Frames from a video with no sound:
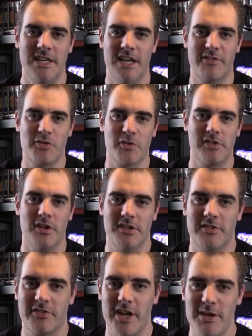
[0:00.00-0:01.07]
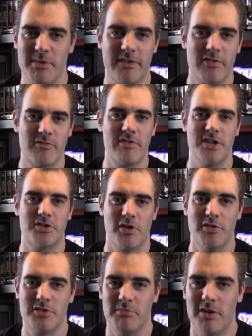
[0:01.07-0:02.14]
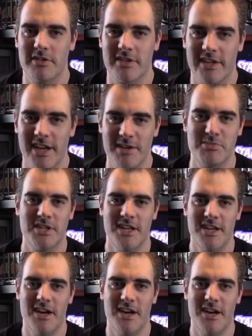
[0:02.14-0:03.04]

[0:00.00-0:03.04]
and of course lots of gaming from retro to modern games.